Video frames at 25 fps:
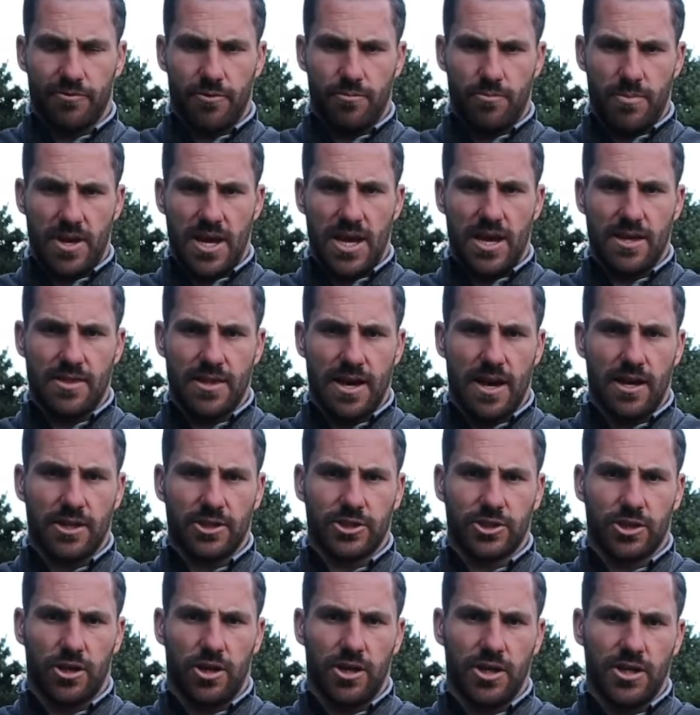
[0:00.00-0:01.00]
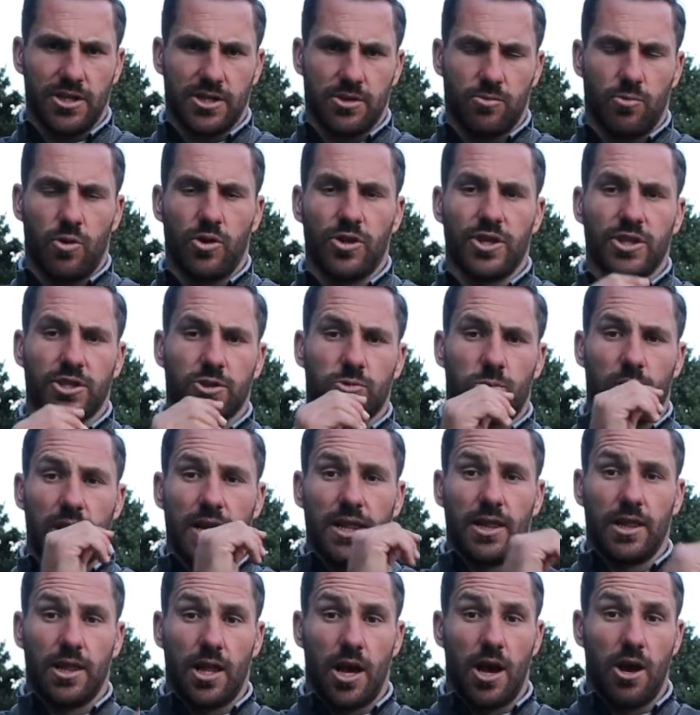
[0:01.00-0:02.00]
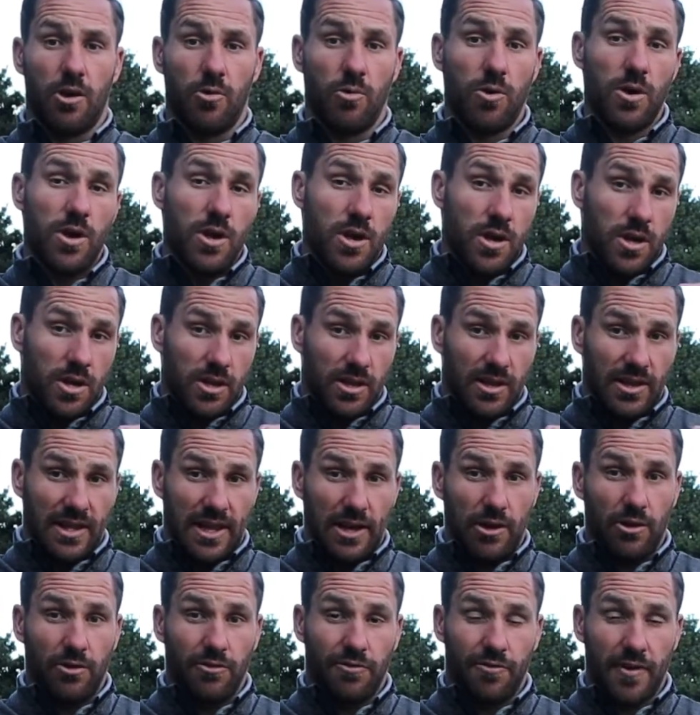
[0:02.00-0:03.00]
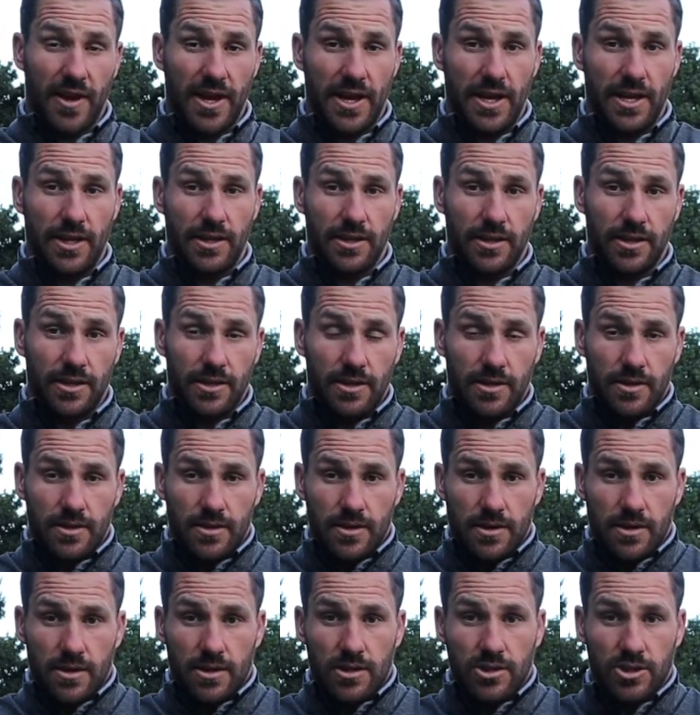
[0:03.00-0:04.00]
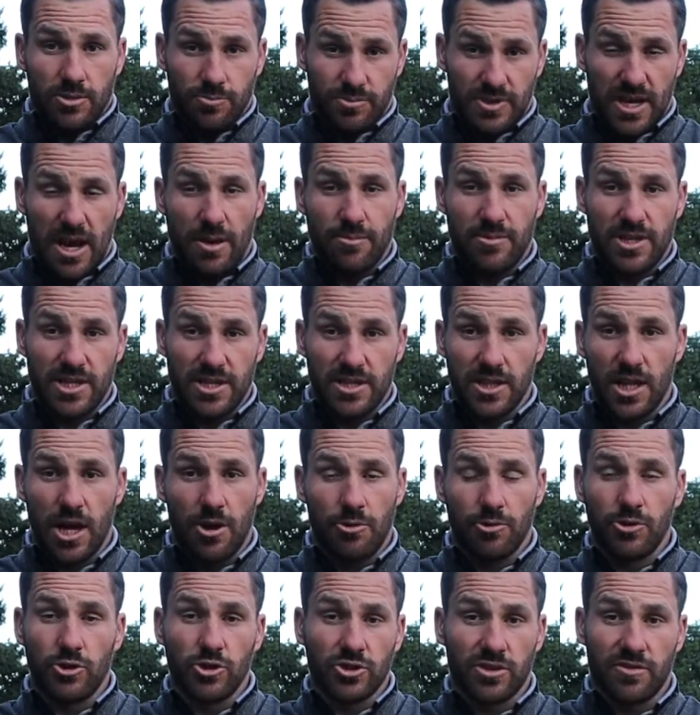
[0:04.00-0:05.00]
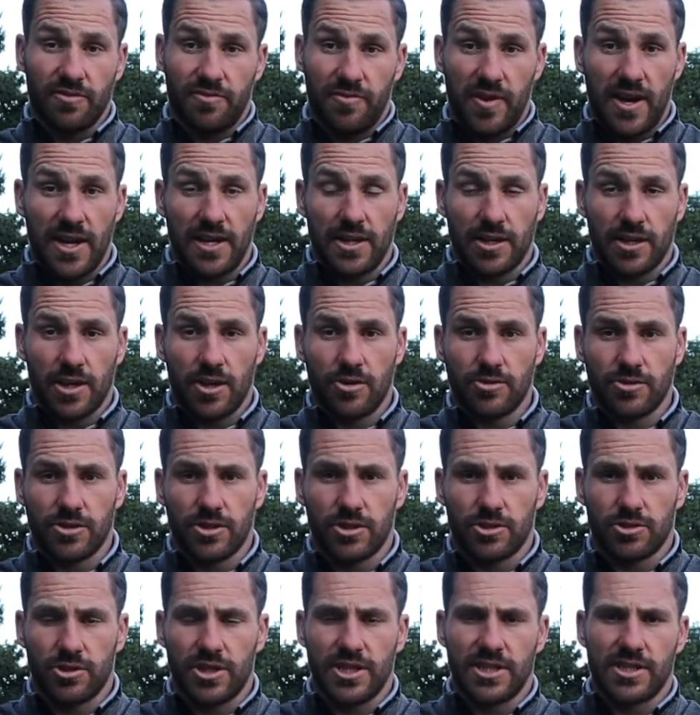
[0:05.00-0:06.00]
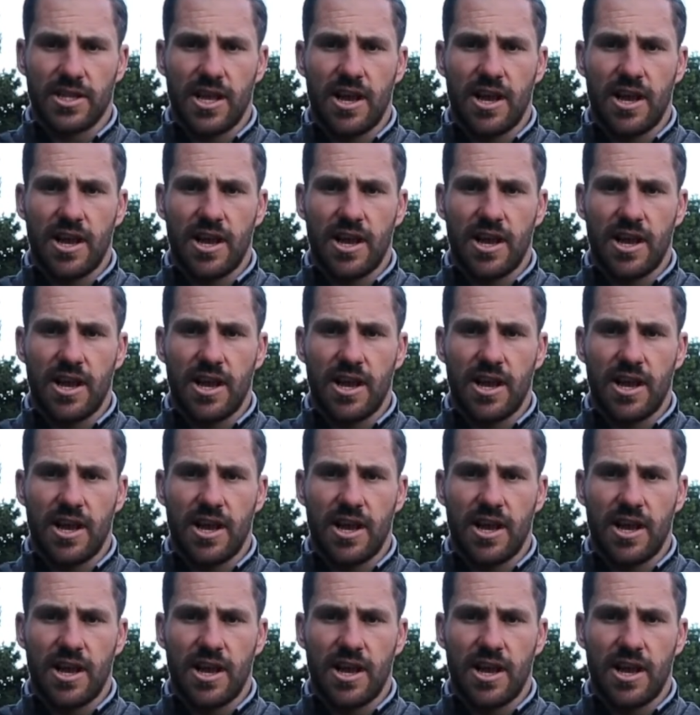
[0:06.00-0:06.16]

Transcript: for me, that shot is the one that's quite low, little fade. Sometimes it's low and doesn't fade and goes in the trees